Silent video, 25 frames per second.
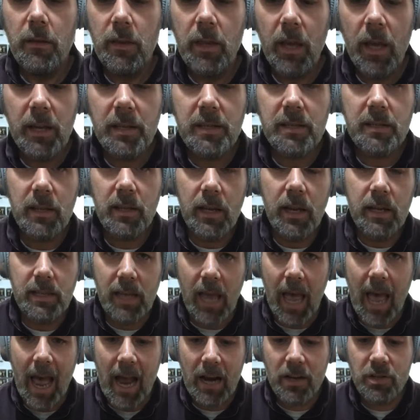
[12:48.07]
This
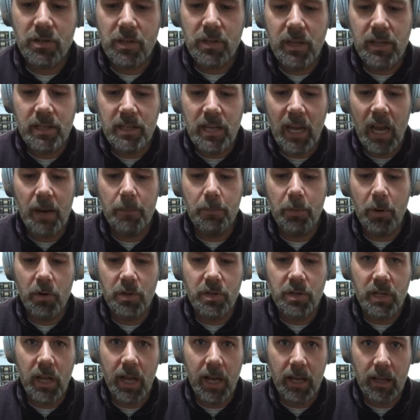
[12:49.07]
is actually
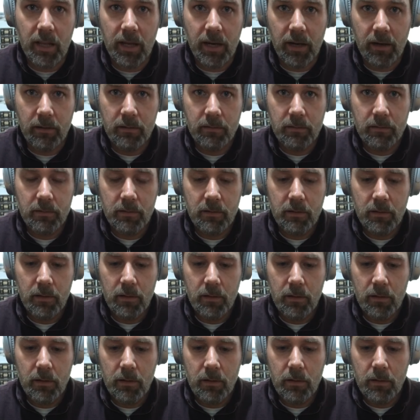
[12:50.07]
tapered slightly.
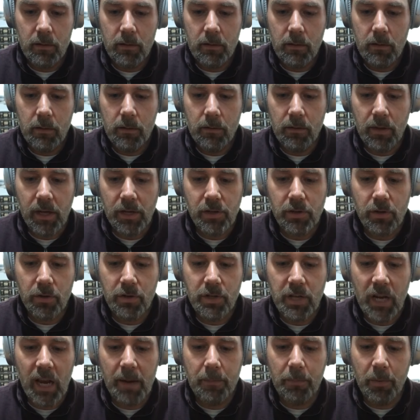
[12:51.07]

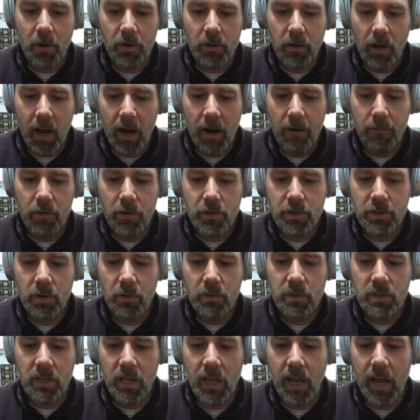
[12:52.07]
These are tapered ever
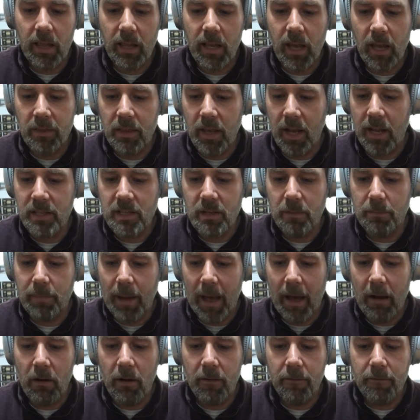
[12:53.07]
so slightly. I think it's
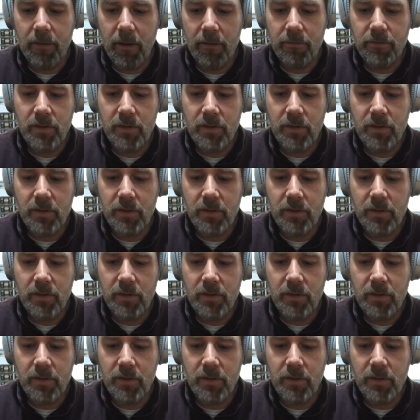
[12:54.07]
about a